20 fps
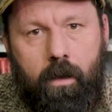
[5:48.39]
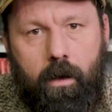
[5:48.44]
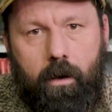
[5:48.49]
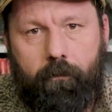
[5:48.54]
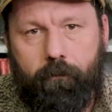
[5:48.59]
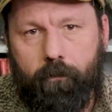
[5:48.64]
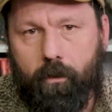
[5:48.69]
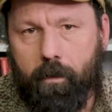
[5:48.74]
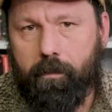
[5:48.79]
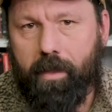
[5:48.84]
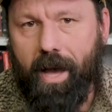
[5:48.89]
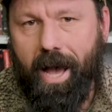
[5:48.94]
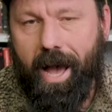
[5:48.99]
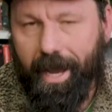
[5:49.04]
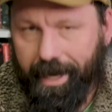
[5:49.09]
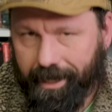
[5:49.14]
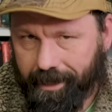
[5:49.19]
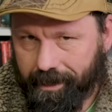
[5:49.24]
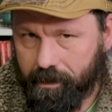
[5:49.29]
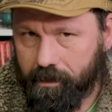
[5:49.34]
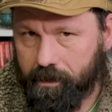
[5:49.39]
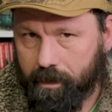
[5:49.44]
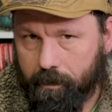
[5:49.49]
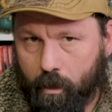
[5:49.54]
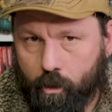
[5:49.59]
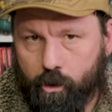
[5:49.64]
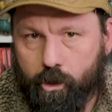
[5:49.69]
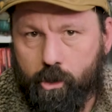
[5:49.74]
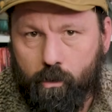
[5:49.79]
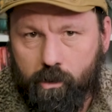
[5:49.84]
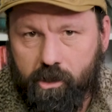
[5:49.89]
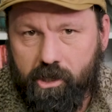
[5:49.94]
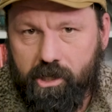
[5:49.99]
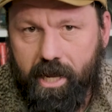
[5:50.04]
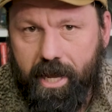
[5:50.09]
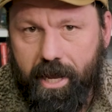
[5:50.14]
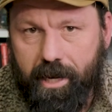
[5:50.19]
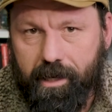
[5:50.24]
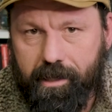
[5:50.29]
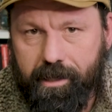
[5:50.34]
from the heightened emotional
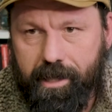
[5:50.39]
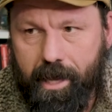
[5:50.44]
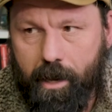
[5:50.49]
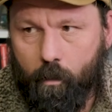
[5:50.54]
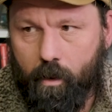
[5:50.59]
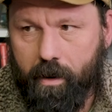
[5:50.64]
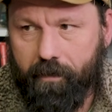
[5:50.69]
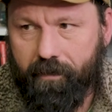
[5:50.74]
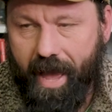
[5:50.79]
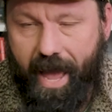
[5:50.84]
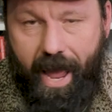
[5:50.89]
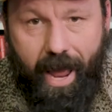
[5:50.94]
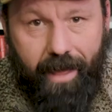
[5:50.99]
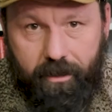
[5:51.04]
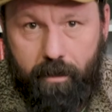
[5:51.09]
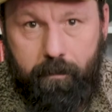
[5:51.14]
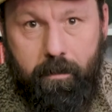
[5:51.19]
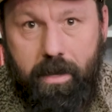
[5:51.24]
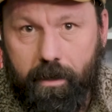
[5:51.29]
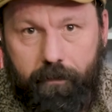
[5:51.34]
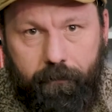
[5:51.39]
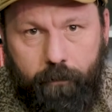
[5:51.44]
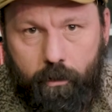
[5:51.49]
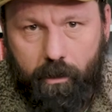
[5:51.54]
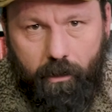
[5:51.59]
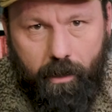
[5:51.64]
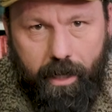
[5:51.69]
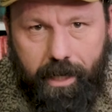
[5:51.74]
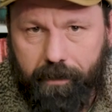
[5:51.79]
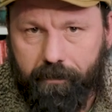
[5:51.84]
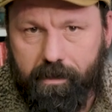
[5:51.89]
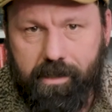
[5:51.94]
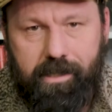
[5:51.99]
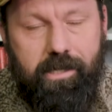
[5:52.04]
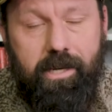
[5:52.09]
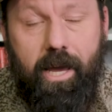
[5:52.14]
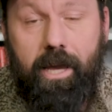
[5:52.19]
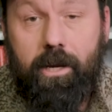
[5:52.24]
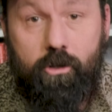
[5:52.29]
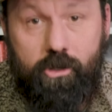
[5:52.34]
state that we've had them in for the length of this
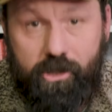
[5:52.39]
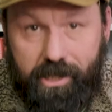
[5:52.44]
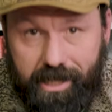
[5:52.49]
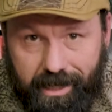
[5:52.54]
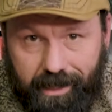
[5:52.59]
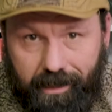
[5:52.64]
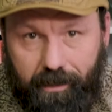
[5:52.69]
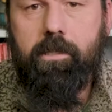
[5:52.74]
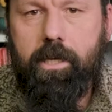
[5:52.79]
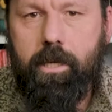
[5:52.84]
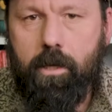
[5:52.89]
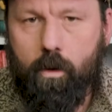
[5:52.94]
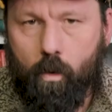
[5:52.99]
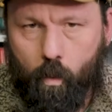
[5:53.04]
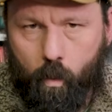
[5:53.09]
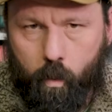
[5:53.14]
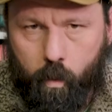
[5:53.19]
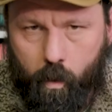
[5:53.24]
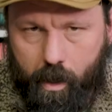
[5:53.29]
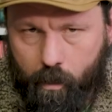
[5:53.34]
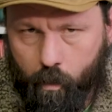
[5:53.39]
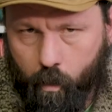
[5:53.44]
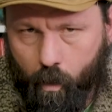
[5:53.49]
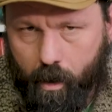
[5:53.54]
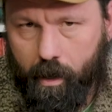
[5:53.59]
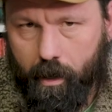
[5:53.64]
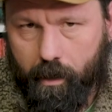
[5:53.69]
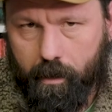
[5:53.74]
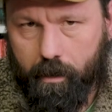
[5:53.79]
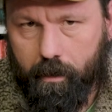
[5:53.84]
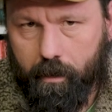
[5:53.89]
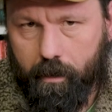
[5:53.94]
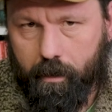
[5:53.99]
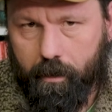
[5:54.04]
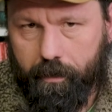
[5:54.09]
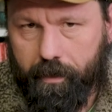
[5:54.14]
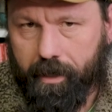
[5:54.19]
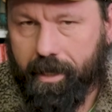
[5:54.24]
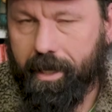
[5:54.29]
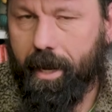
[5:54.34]
entire scene. See, we want
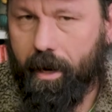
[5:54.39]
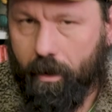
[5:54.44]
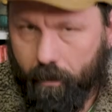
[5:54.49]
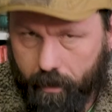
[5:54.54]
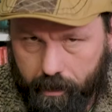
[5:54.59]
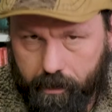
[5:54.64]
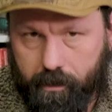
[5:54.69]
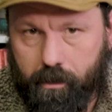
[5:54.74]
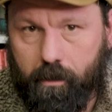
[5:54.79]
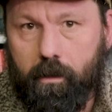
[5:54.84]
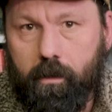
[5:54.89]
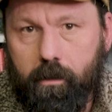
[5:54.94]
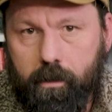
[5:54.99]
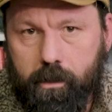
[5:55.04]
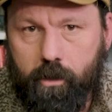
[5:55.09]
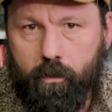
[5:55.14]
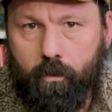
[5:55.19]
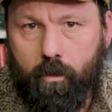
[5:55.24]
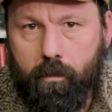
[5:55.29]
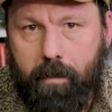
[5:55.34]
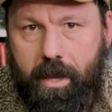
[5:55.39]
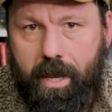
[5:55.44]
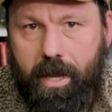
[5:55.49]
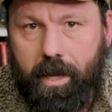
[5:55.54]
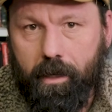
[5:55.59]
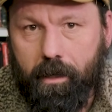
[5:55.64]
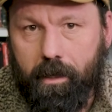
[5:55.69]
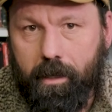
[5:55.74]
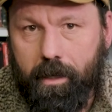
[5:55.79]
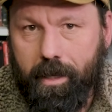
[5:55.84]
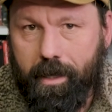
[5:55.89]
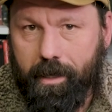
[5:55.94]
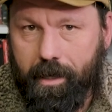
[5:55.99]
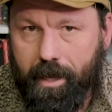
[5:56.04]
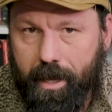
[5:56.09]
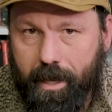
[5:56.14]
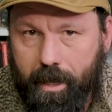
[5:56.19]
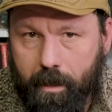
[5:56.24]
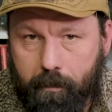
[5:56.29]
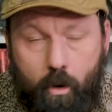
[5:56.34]
the character to remain in
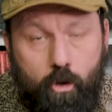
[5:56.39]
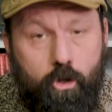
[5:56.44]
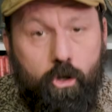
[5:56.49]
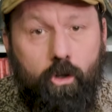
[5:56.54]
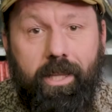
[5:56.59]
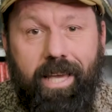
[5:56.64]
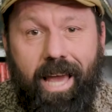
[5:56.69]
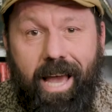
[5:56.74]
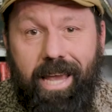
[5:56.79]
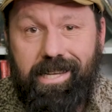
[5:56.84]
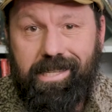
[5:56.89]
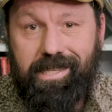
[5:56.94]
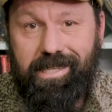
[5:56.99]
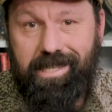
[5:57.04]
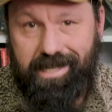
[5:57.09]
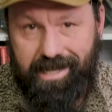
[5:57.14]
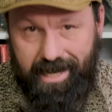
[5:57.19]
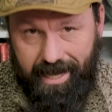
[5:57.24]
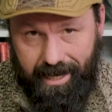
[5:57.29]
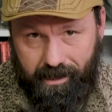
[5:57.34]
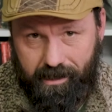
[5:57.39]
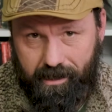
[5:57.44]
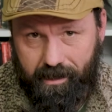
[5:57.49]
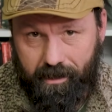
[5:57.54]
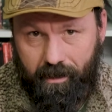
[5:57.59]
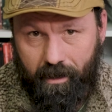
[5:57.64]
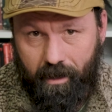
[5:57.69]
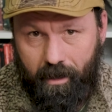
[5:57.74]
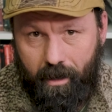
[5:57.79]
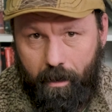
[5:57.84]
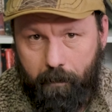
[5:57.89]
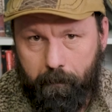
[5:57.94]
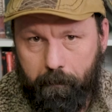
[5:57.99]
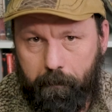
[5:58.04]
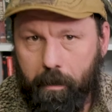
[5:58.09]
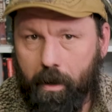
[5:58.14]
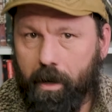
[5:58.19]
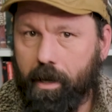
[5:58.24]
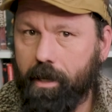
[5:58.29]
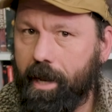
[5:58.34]
a emotionally heightened state,
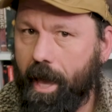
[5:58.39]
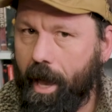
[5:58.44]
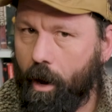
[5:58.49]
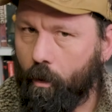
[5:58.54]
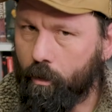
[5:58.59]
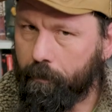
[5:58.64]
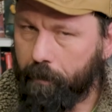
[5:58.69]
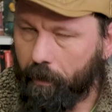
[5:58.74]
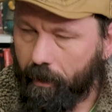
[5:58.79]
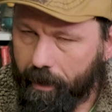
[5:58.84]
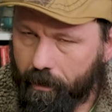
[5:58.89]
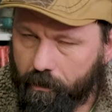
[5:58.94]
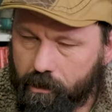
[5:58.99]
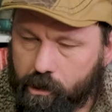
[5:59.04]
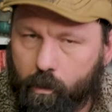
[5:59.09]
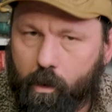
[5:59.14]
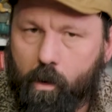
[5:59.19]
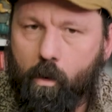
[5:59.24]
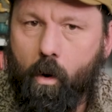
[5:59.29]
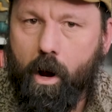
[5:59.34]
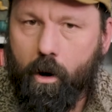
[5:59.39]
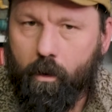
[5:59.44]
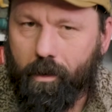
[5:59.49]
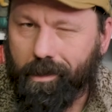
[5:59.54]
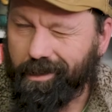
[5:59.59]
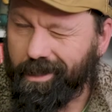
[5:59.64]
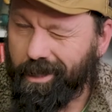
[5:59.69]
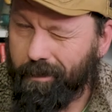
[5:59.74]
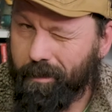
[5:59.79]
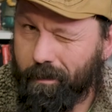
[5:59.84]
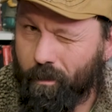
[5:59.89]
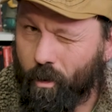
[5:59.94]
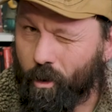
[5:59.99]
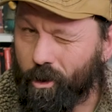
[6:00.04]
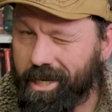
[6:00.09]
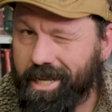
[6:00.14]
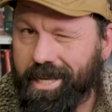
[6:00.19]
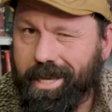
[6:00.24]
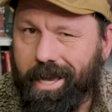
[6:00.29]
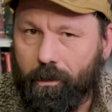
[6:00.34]
but our players require a little bit more
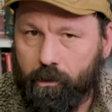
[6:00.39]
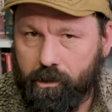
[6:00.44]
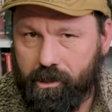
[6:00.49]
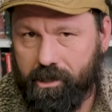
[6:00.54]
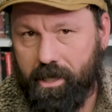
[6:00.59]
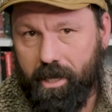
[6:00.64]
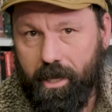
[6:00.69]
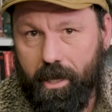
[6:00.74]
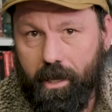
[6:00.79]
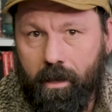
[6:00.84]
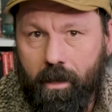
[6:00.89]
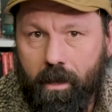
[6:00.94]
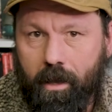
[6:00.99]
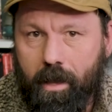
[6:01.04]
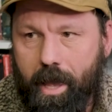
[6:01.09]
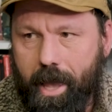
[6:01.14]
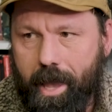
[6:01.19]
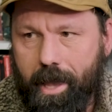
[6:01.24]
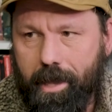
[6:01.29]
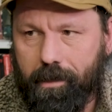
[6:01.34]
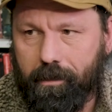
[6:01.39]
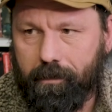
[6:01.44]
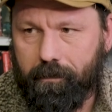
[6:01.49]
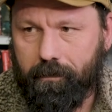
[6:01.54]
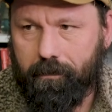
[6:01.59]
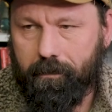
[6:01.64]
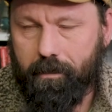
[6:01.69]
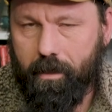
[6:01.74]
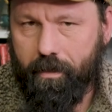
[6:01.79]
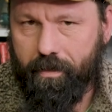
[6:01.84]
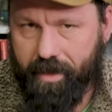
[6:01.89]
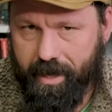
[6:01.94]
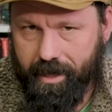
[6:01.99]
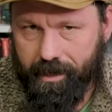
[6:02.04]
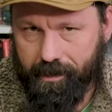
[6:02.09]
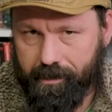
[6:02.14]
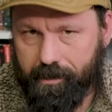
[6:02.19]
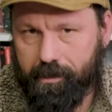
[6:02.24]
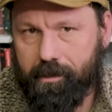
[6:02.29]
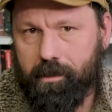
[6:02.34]
TLC, and
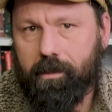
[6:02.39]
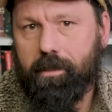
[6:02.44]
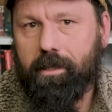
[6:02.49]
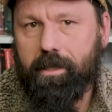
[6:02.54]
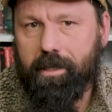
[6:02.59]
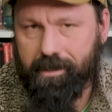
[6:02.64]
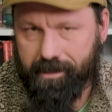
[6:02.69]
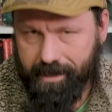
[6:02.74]
this is